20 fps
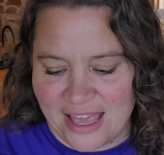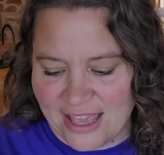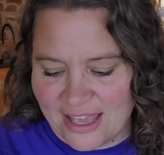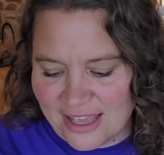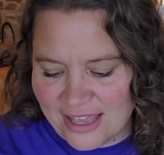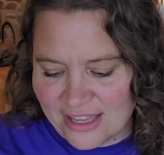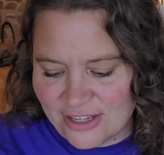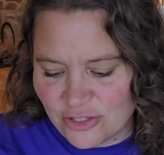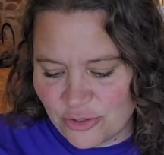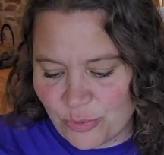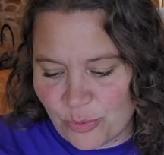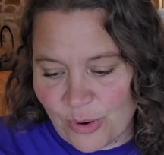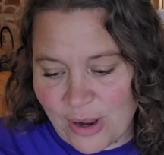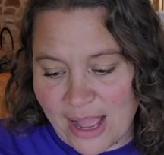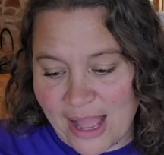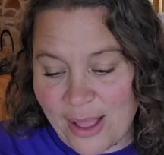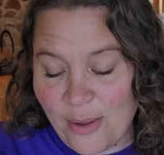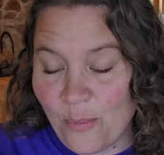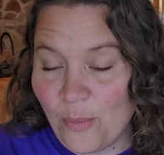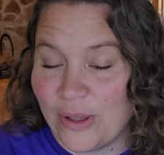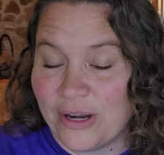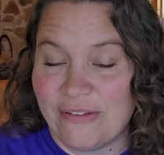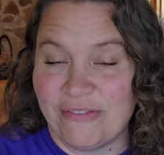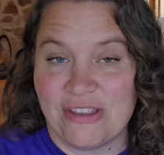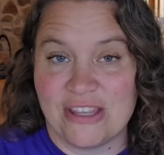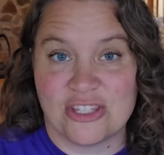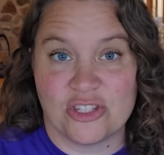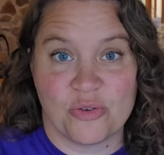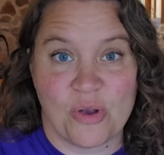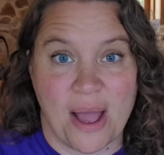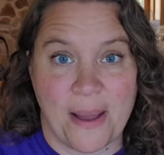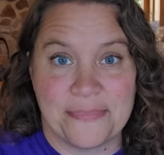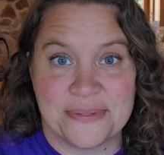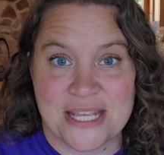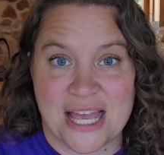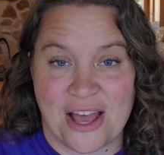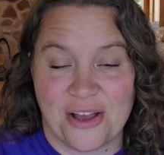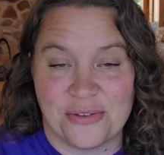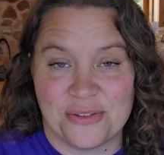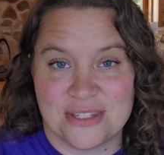and try one of these
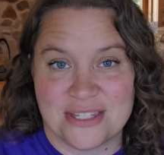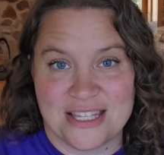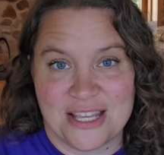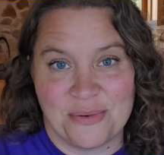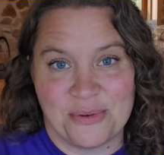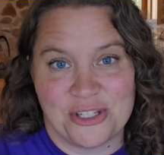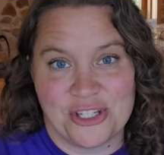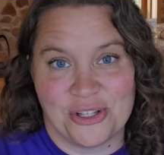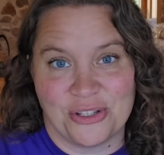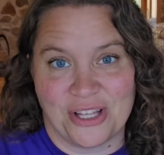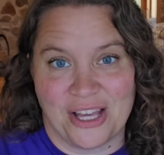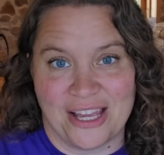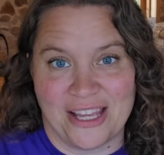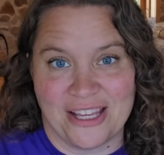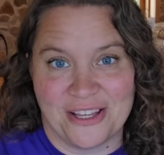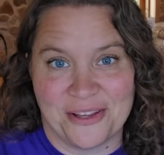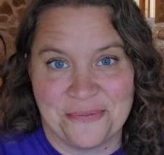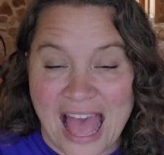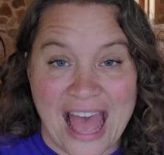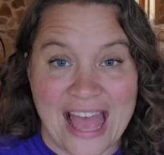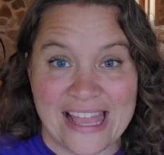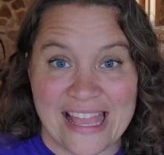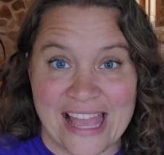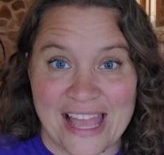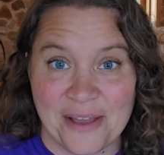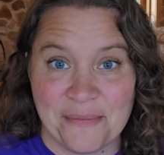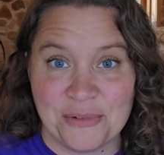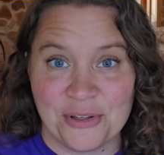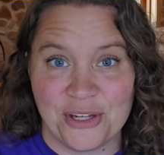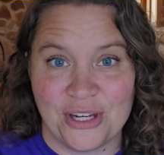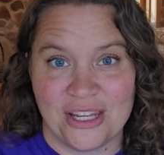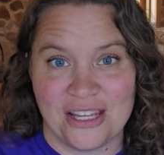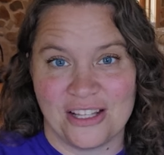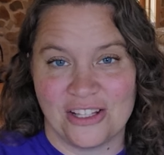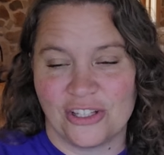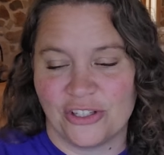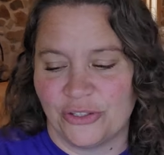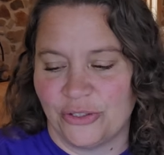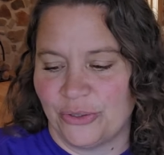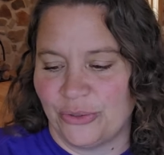drops out and see what you like. I am going to
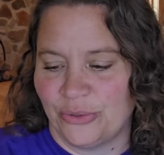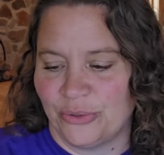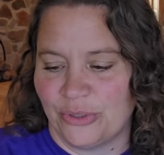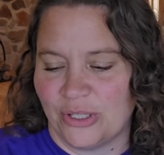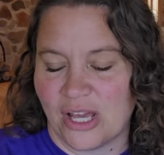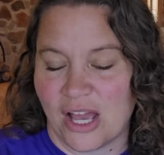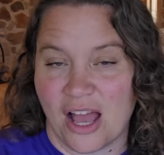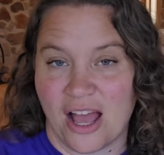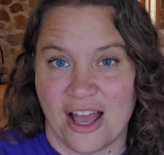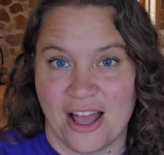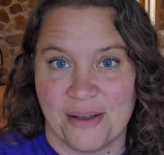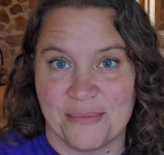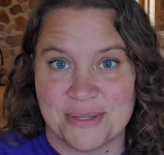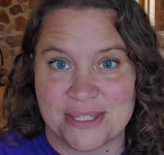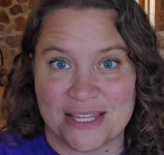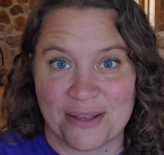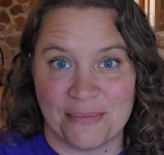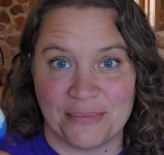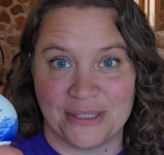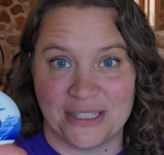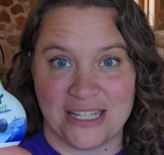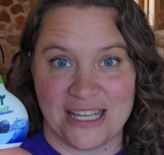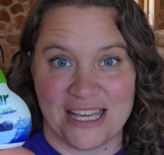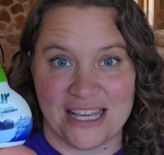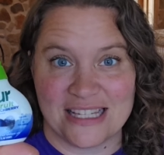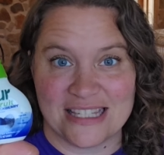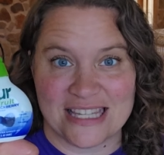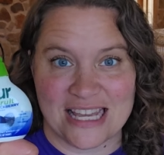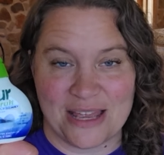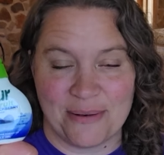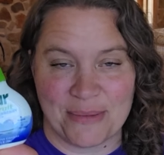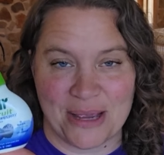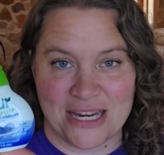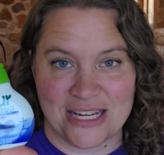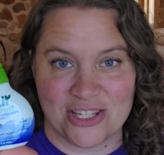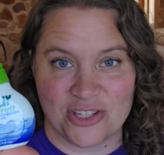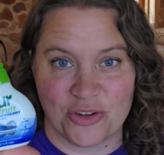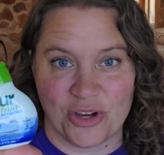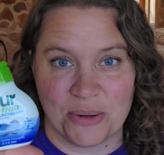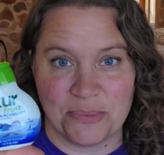include um, some links in my
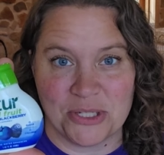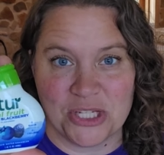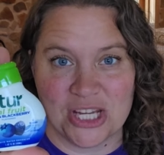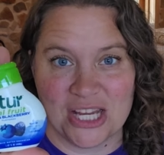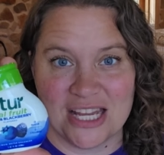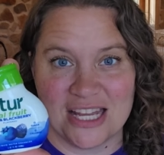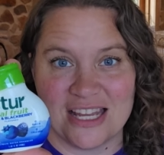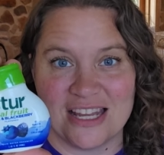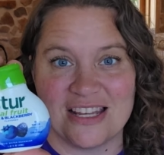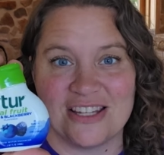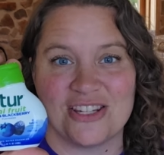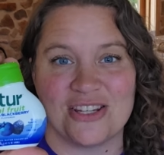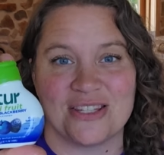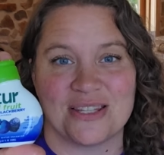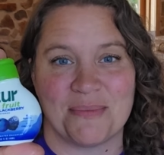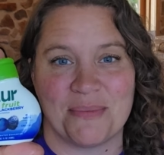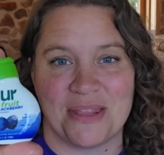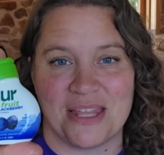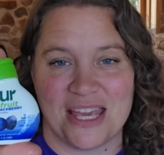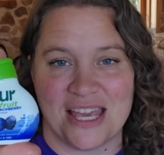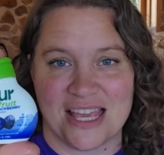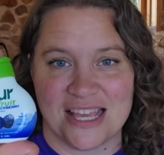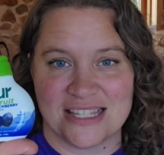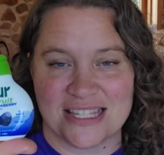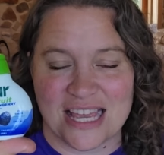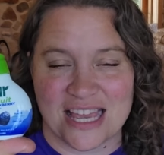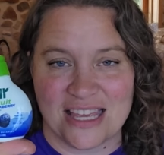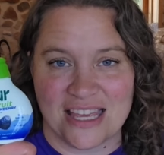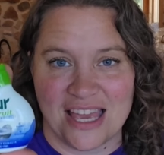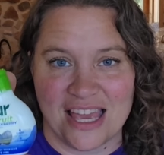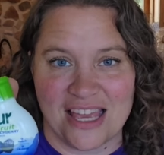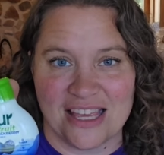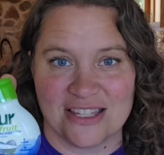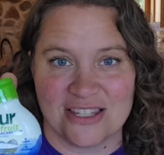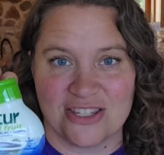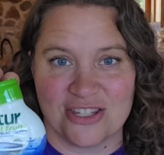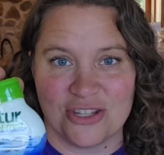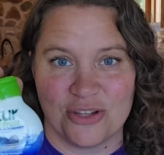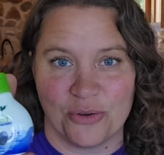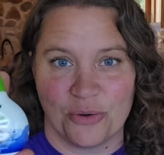description to some of these in
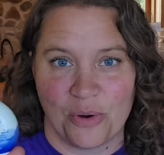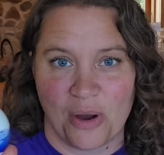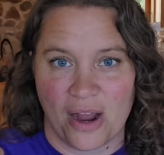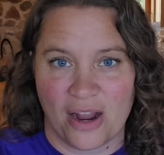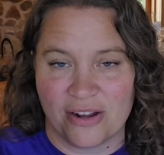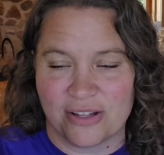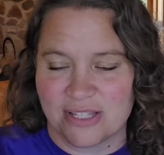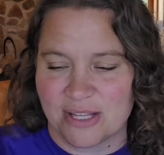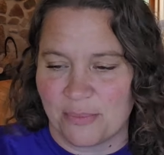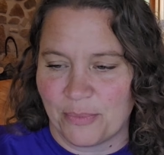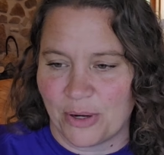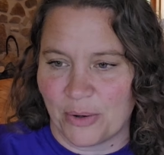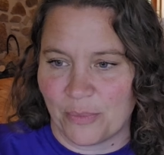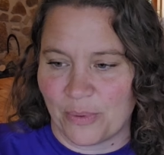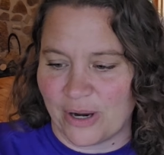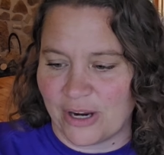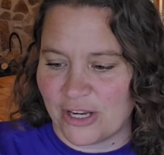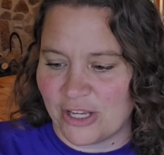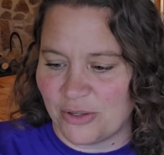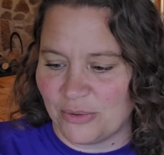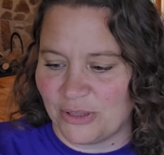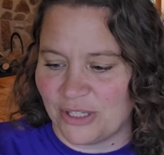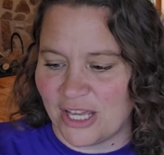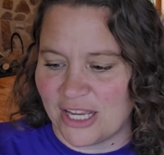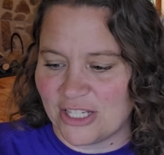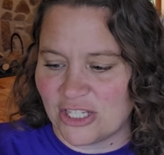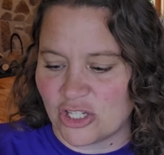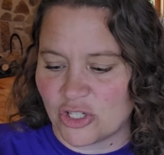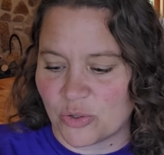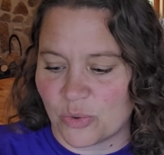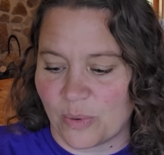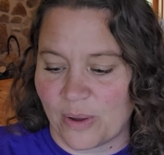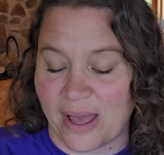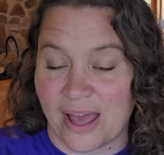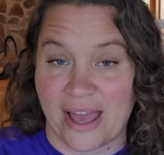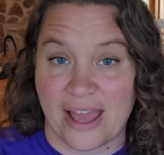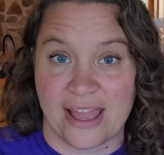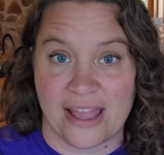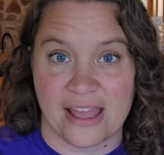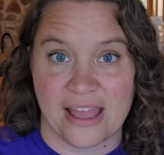case you are somewhere where you'd like to
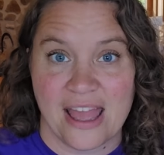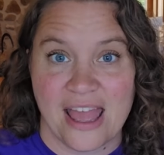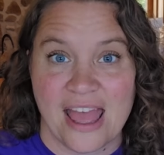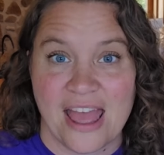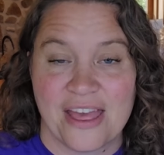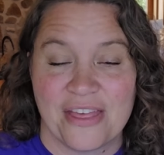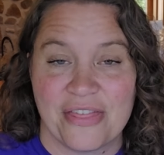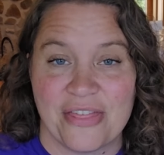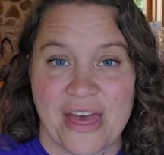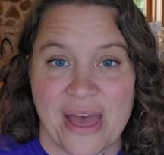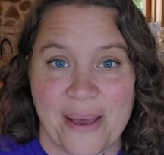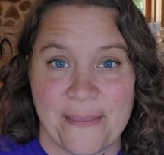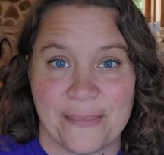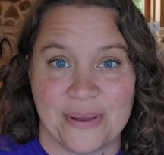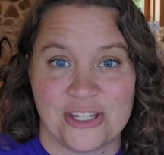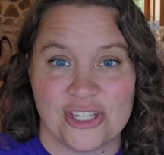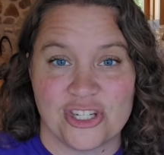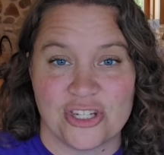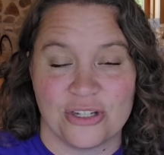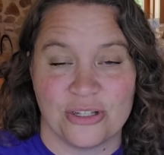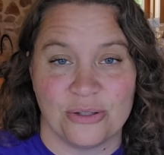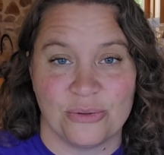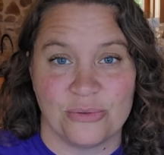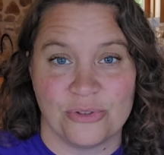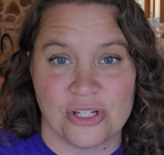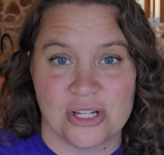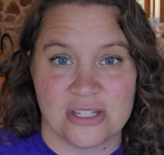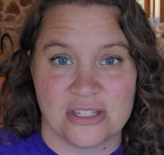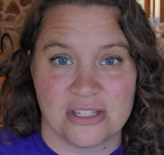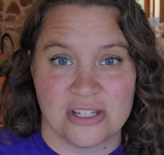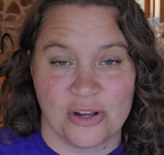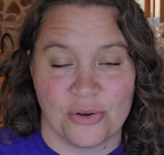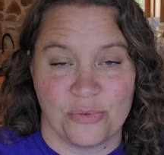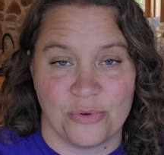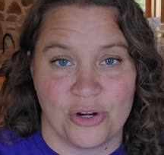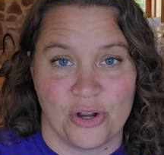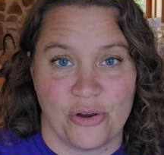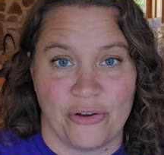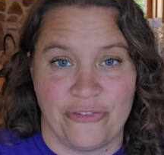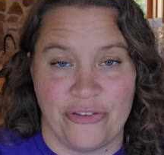try them but you just
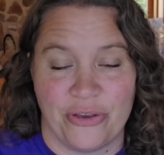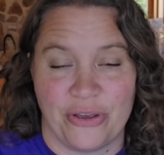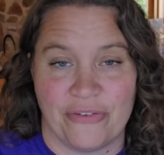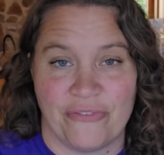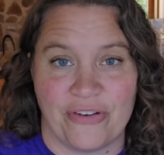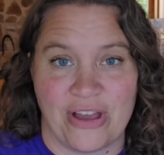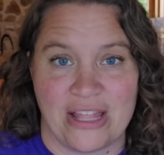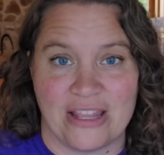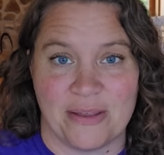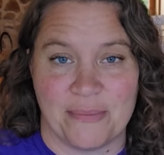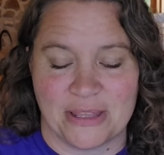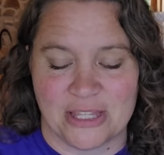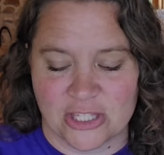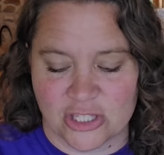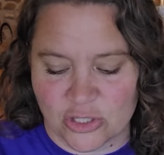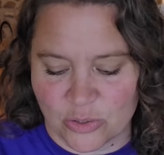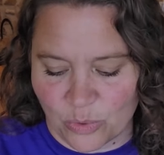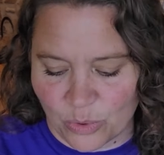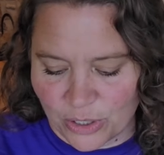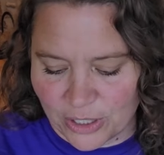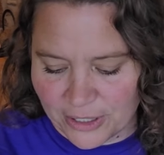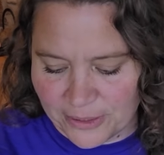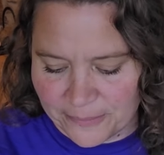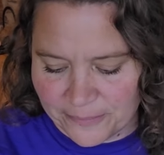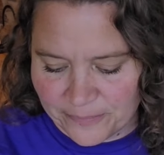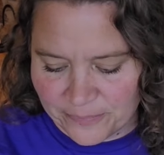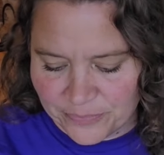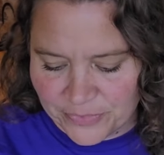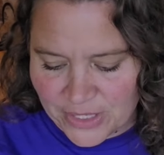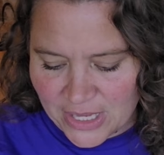don't know if you can find them at the store.